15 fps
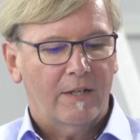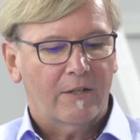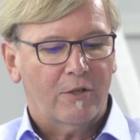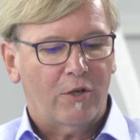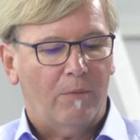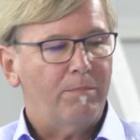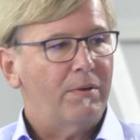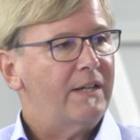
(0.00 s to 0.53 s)

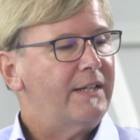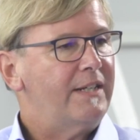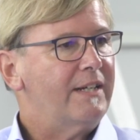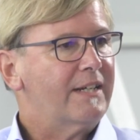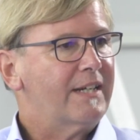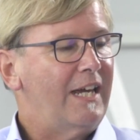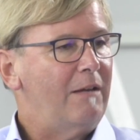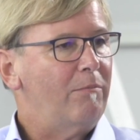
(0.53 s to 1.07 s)
Copper in
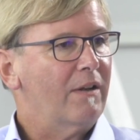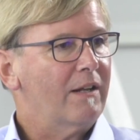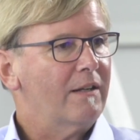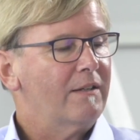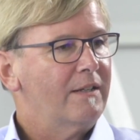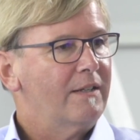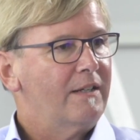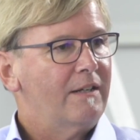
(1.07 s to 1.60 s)
a
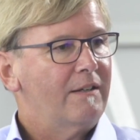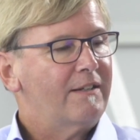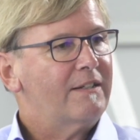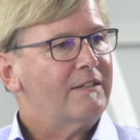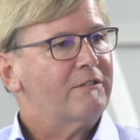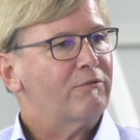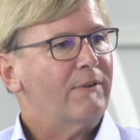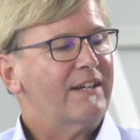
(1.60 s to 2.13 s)
cable
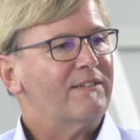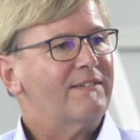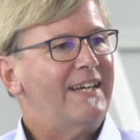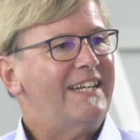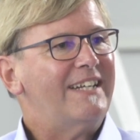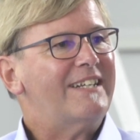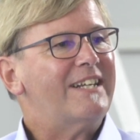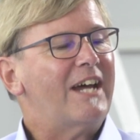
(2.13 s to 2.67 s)

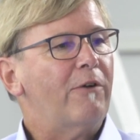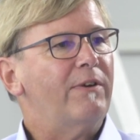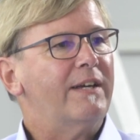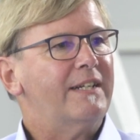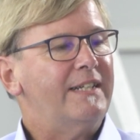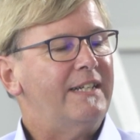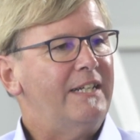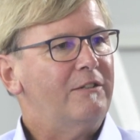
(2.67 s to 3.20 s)
translate
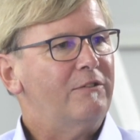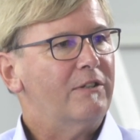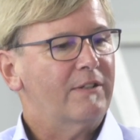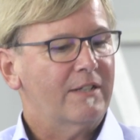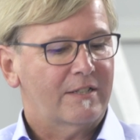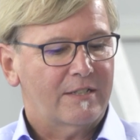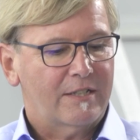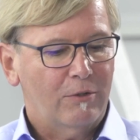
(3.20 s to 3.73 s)
directly into
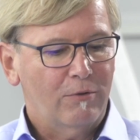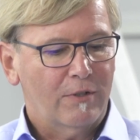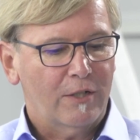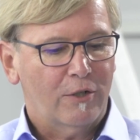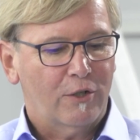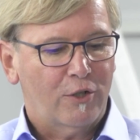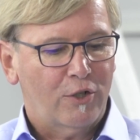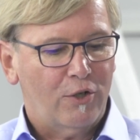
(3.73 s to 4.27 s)
the
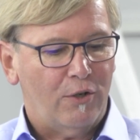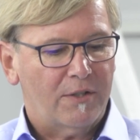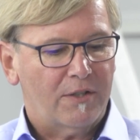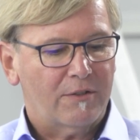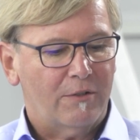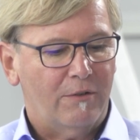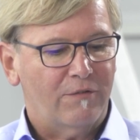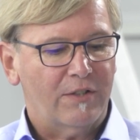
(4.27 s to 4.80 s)
total
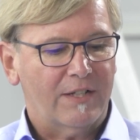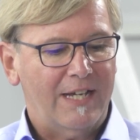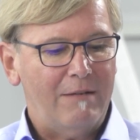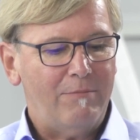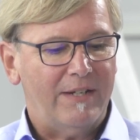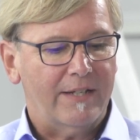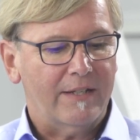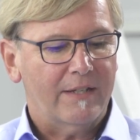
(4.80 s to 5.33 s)
cost of the
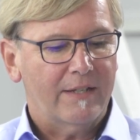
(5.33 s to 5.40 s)
cabling,